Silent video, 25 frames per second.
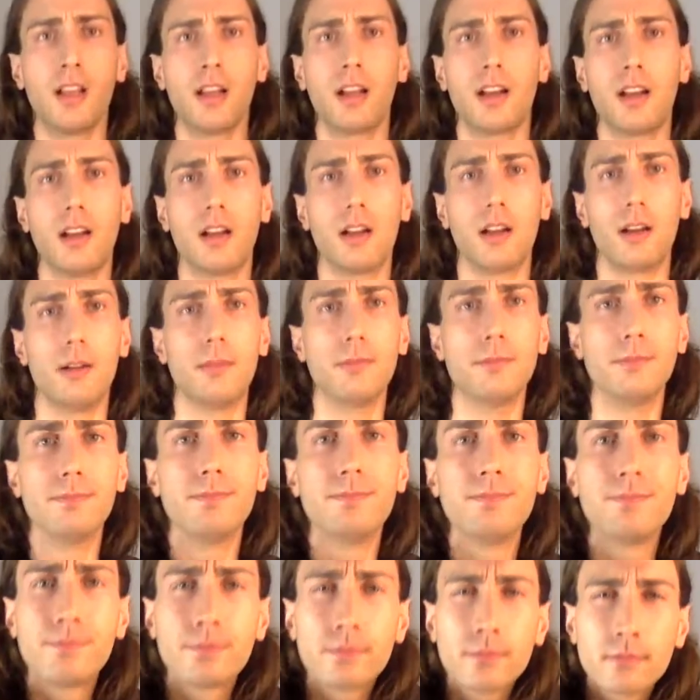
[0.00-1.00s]
am
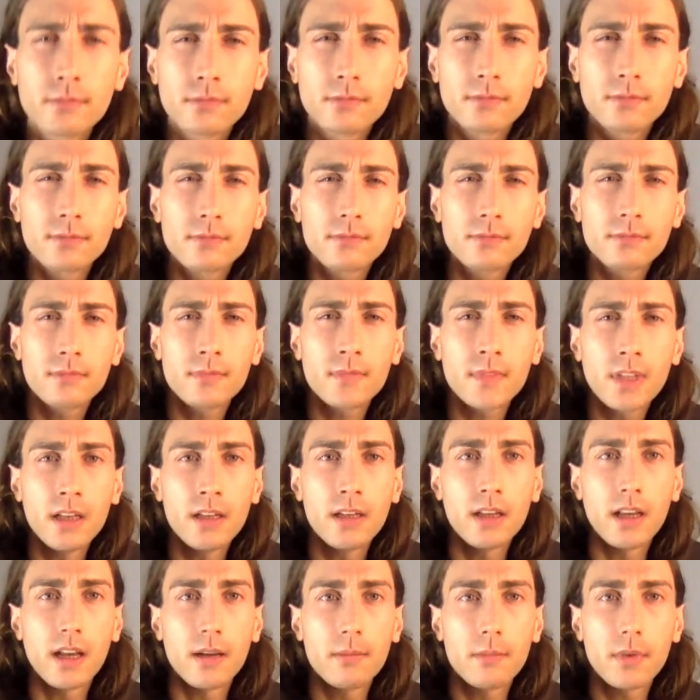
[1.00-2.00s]

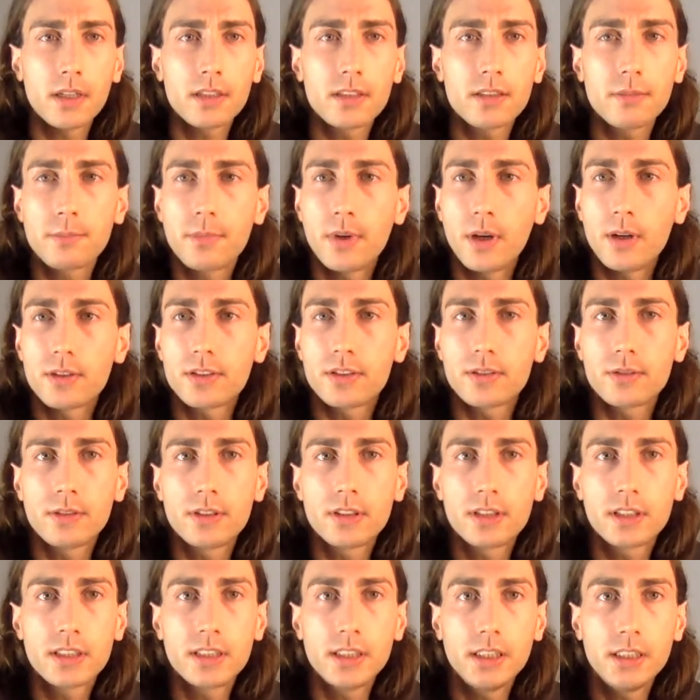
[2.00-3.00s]
I supposed to
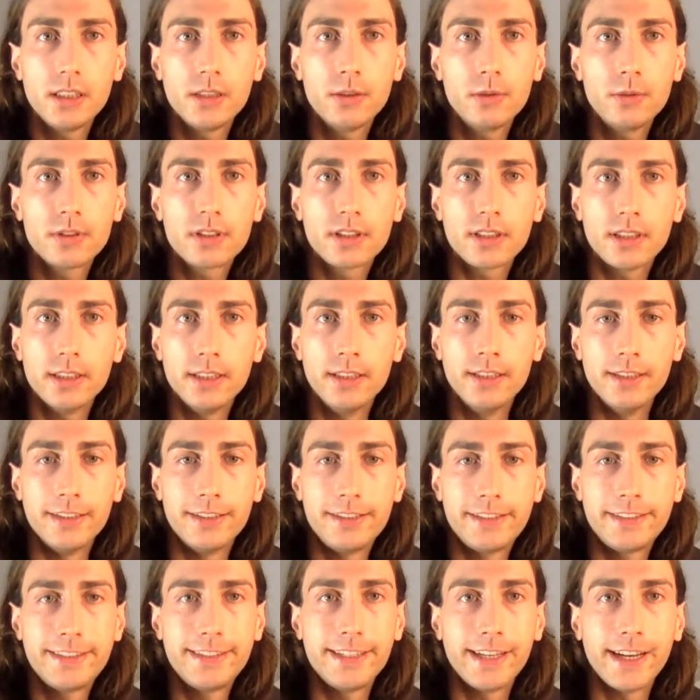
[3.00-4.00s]
see who's in the
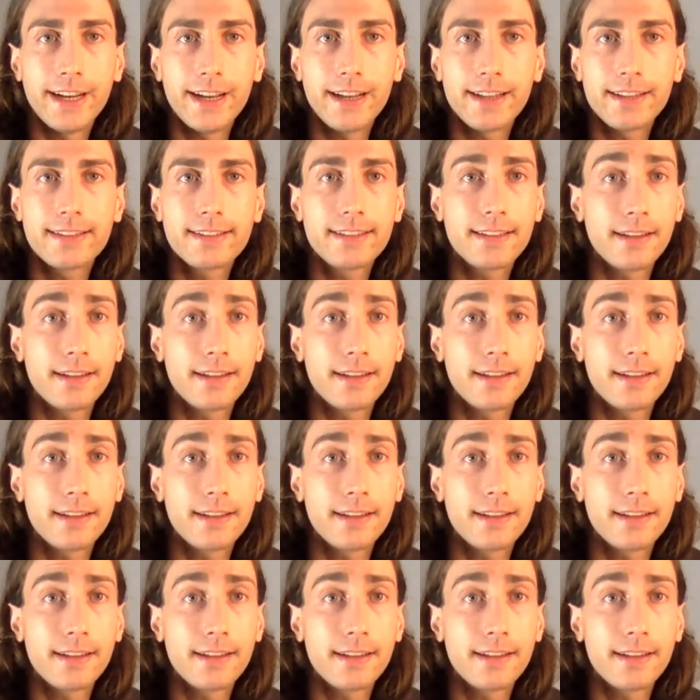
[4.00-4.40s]
chat?